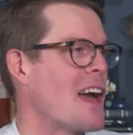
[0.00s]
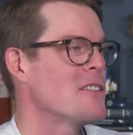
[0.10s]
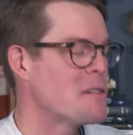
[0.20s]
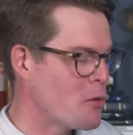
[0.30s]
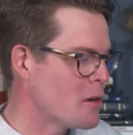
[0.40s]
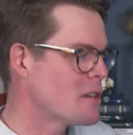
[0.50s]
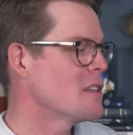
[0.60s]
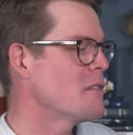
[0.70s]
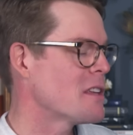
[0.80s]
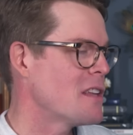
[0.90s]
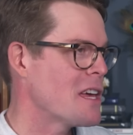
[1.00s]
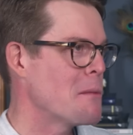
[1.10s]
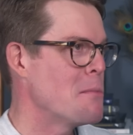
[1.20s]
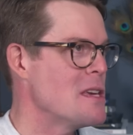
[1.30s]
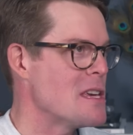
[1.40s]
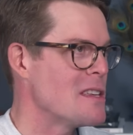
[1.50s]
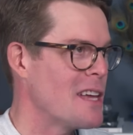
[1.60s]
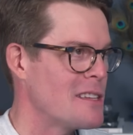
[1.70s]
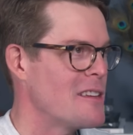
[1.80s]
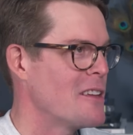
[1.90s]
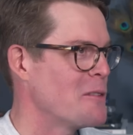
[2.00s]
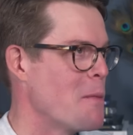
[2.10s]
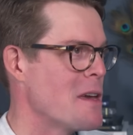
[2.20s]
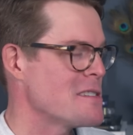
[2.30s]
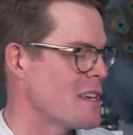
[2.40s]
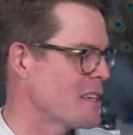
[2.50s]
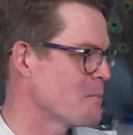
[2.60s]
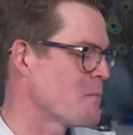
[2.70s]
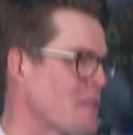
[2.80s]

I look forward to living like a bee. That sounds amazing.